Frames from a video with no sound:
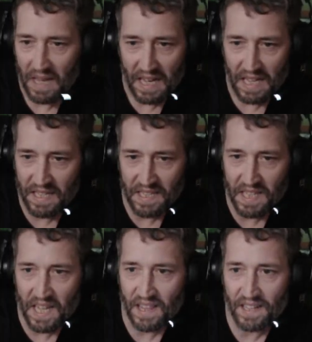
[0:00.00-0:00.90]
There's
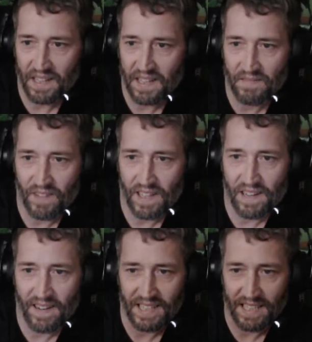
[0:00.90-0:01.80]
nothing really
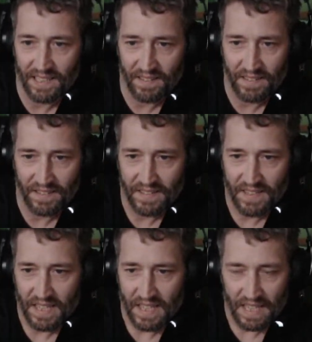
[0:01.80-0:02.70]
crazy, dude.
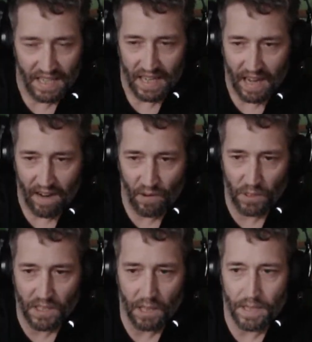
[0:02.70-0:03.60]
Everyone's
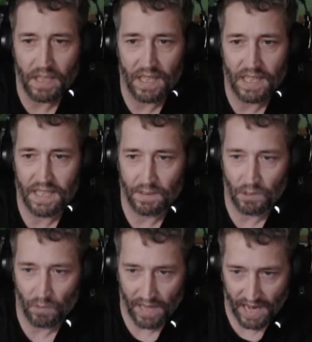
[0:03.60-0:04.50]
going to be using these systems
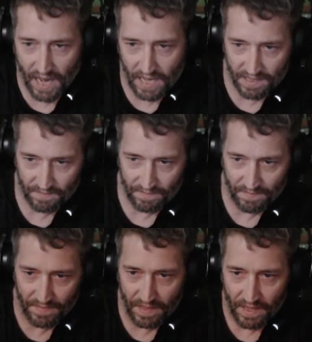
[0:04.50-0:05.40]
one day, guys.
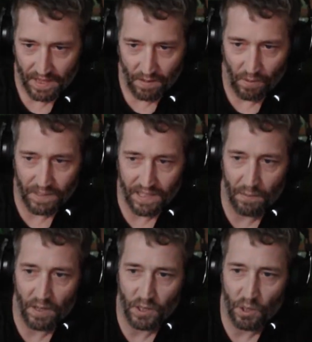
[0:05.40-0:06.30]
Once everyone
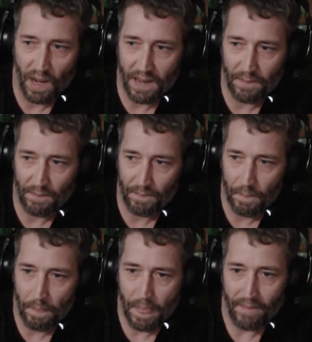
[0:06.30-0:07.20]
knows who I am.
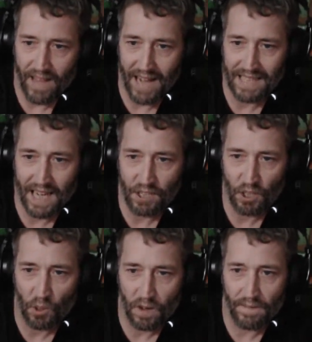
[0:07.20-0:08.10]
That's how you
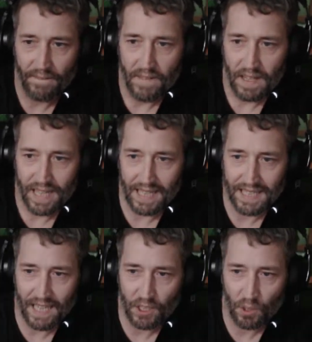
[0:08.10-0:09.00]
sort. That's how
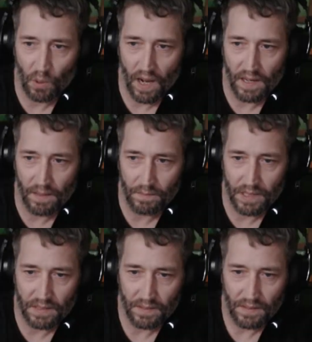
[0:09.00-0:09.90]
you store items.
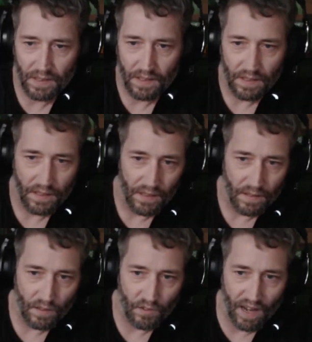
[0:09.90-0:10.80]

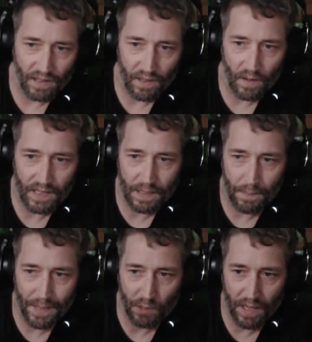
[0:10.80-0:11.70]
Throttle loading is the best way to